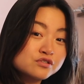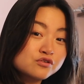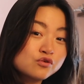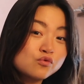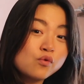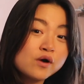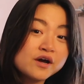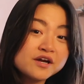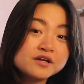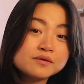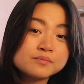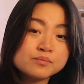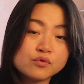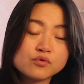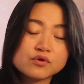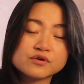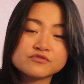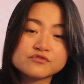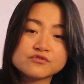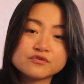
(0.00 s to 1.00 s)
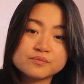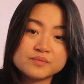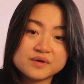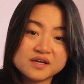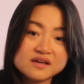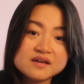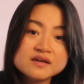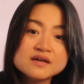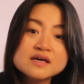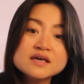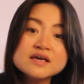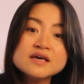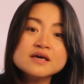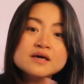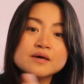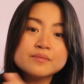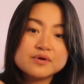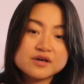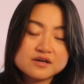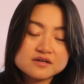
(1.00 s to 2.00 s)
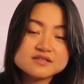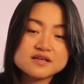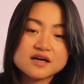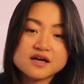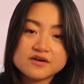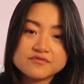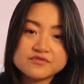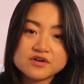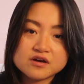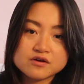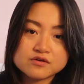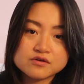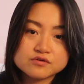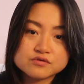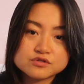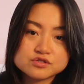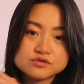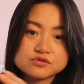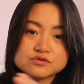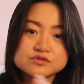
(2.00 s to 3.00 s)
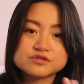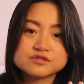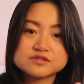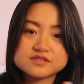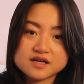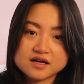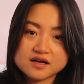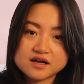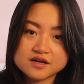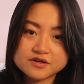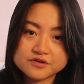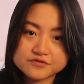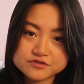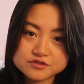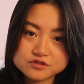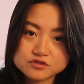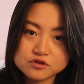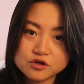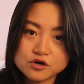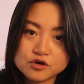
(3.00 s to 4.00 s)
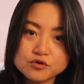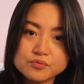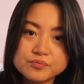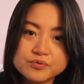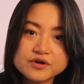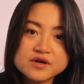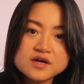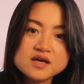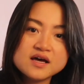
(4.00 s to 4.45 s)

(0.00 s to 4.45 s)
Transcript: is quite important for me because I have narrow shoulders that kind of slope.